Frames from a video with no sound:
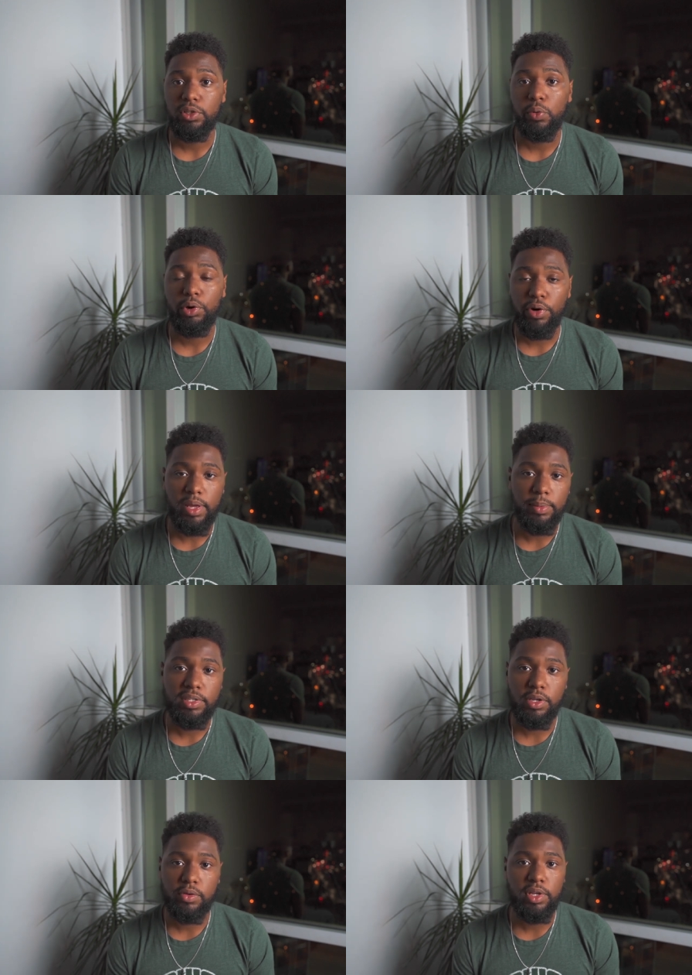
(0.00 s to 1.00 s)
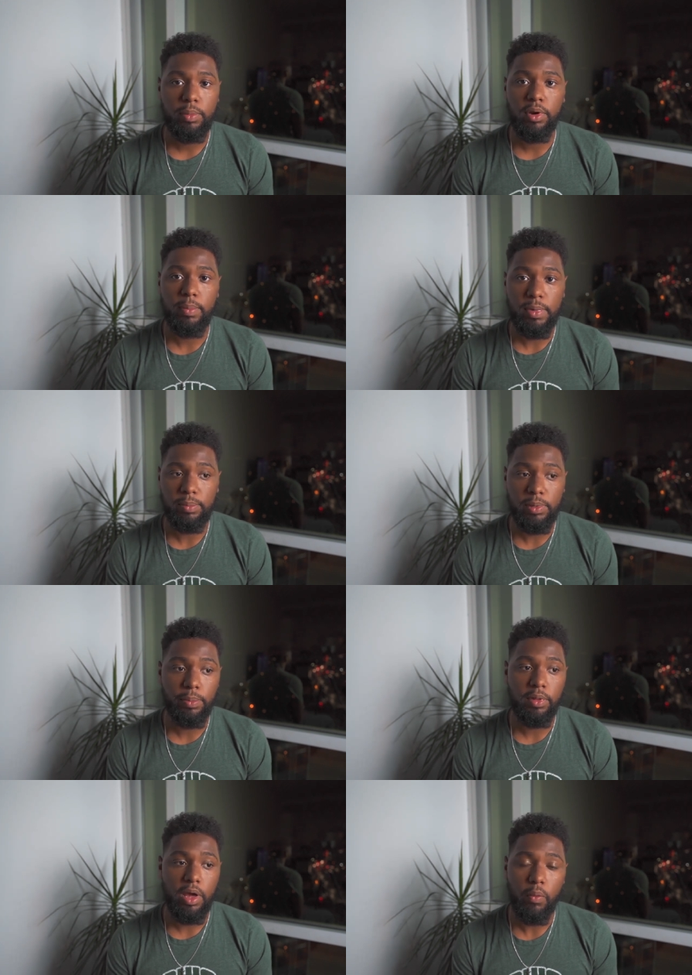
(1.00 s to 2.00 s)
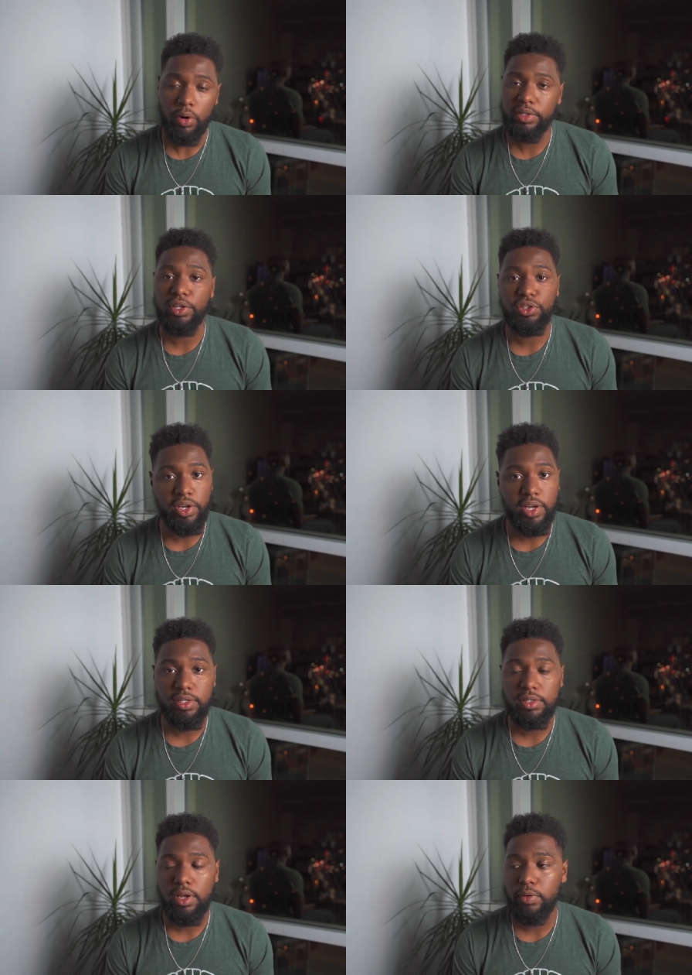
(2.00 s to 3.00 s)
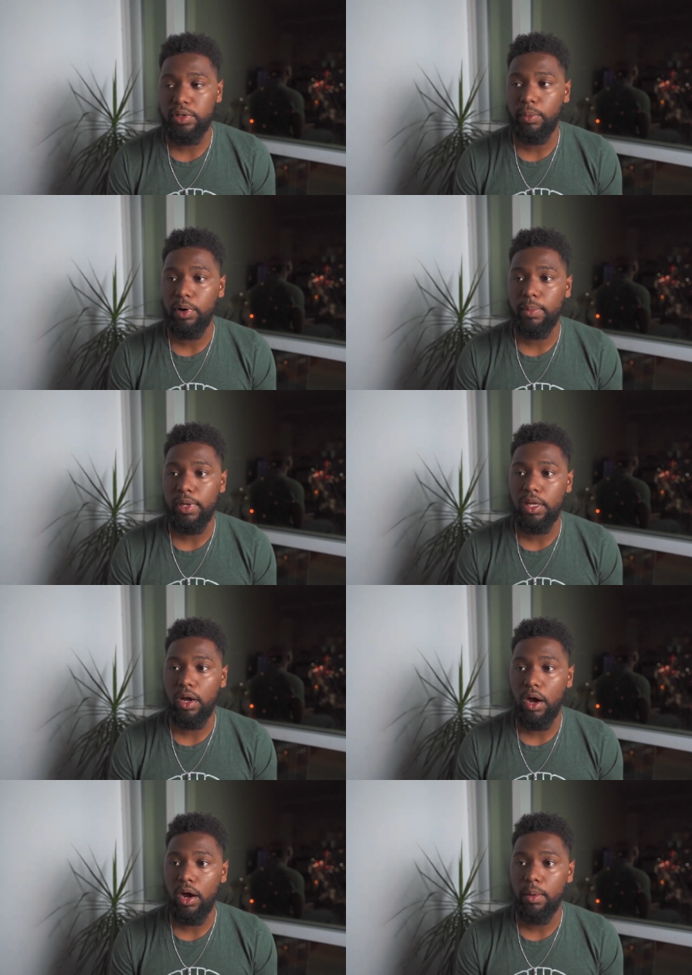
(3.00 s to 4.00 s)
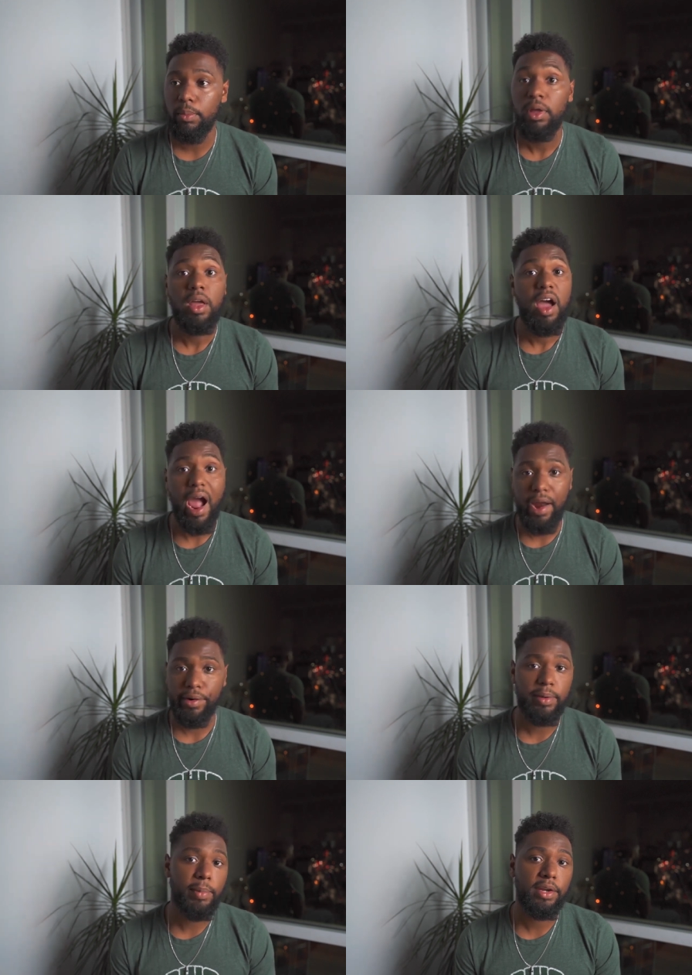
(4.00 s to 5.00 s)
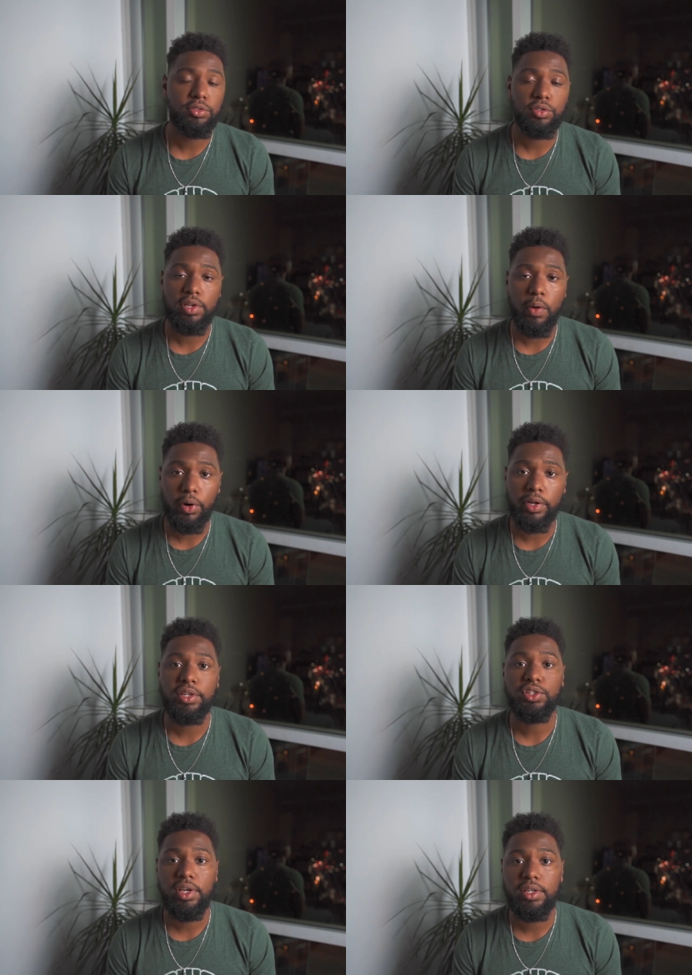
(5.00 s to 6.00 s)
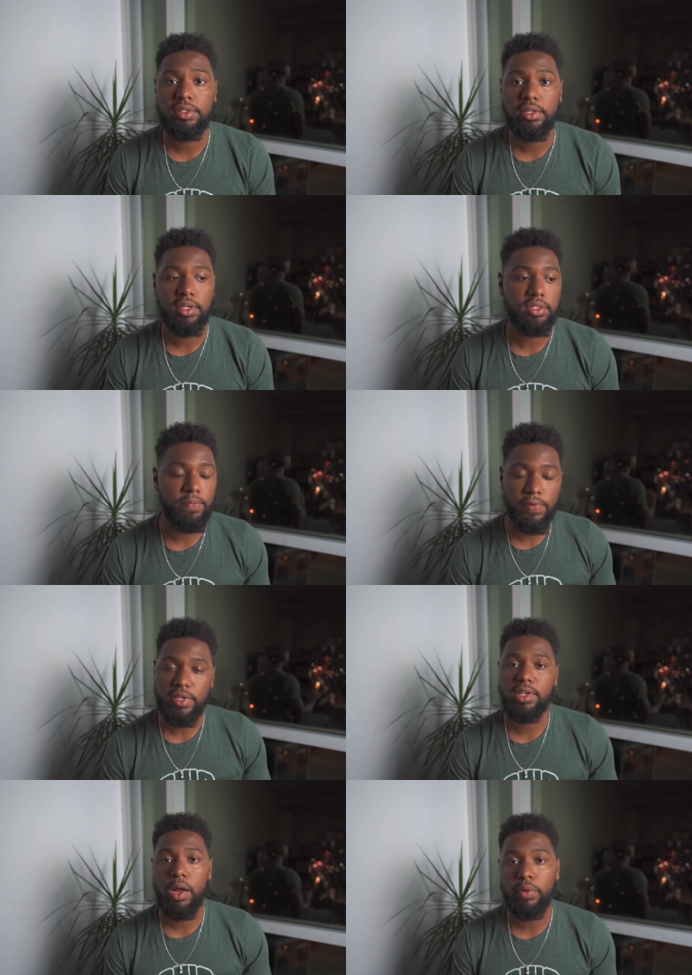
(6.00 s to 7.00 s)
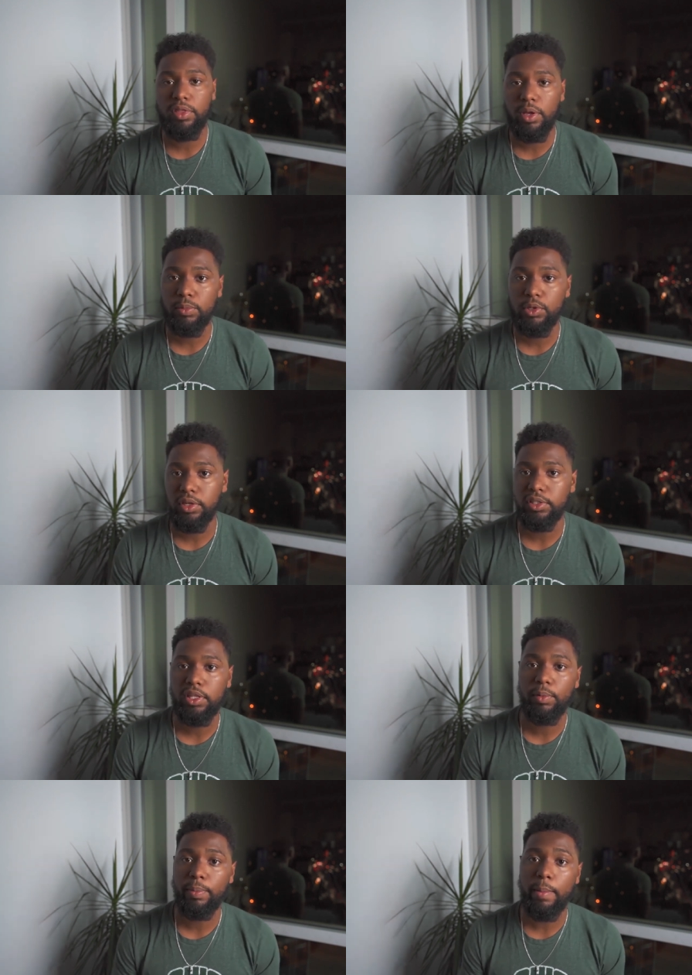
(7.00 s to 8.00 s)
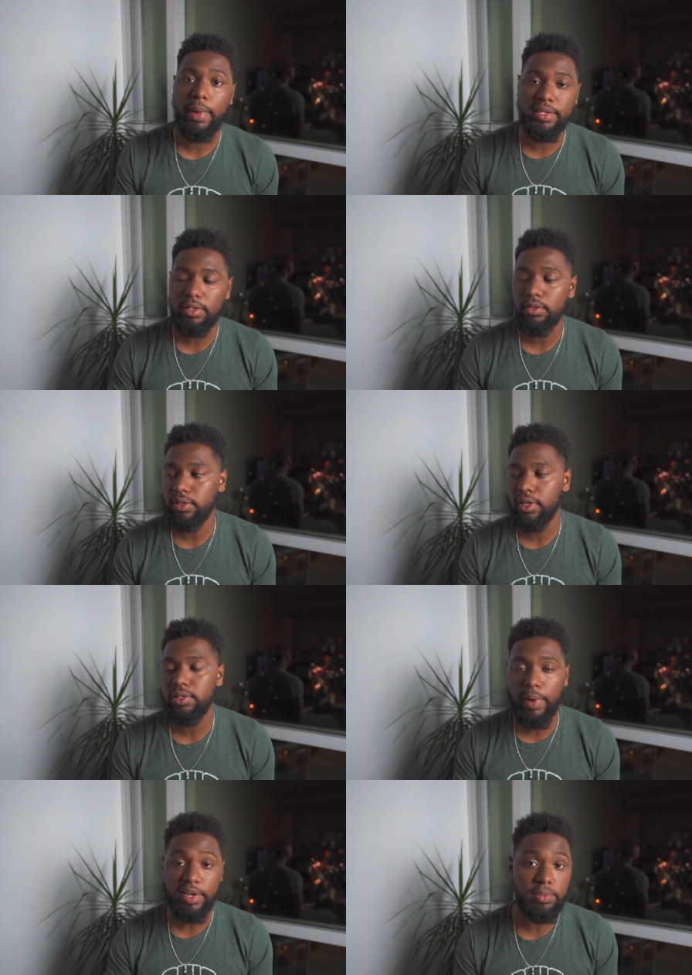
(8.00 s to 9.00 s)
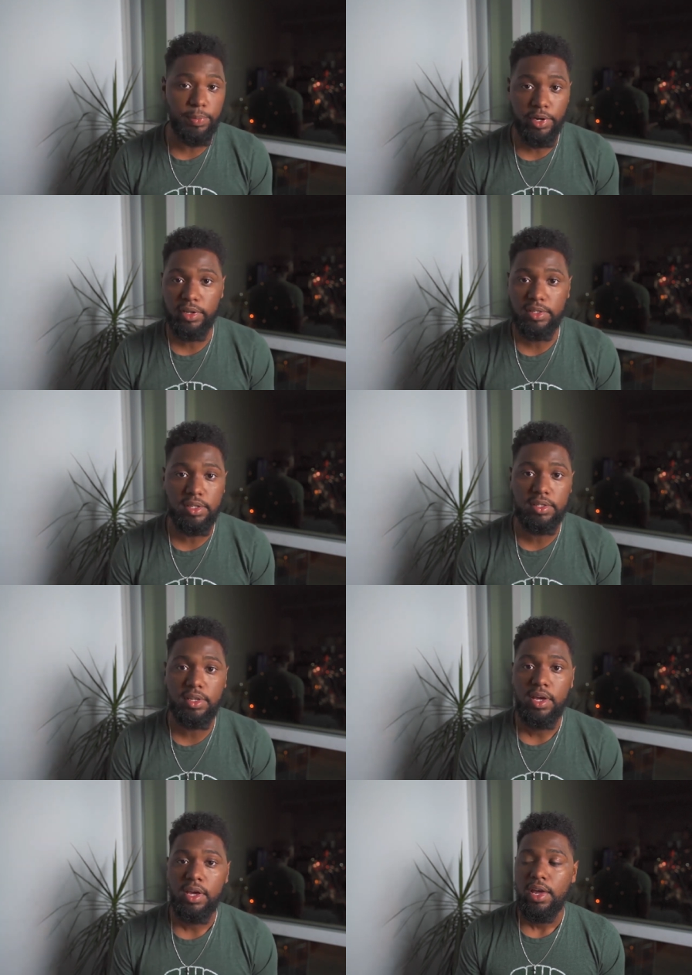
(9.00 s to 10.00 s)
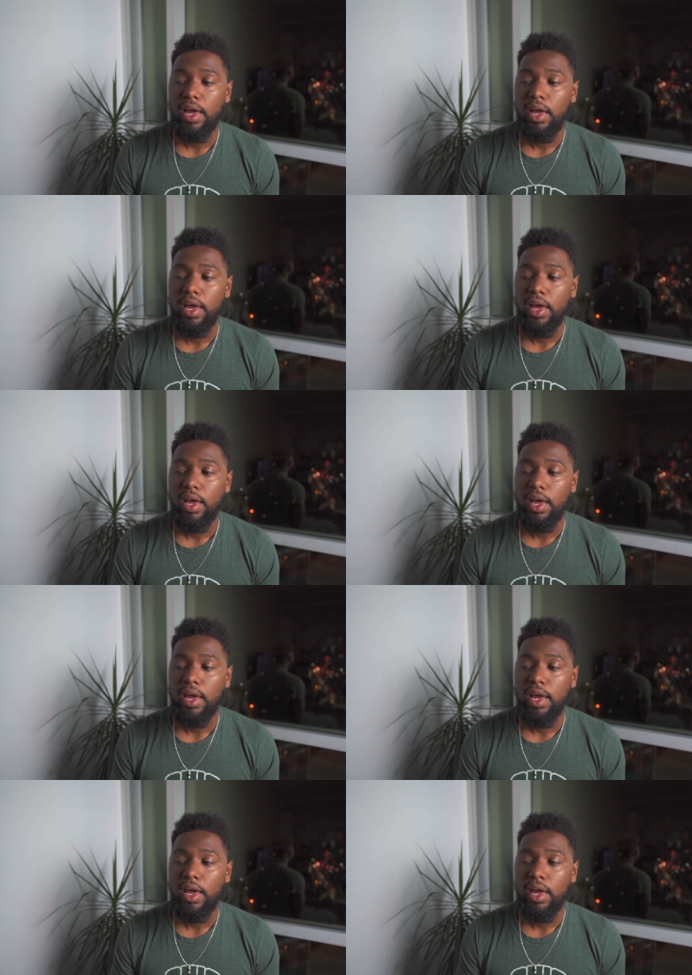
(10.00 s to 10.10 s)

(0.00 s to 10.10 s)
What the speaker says: events were great because I was able to meet people that worked at Chase. I was able to meet hiring managers that work at Chase, get some FaceTime with them, talk to them about my skill sets, my experiences,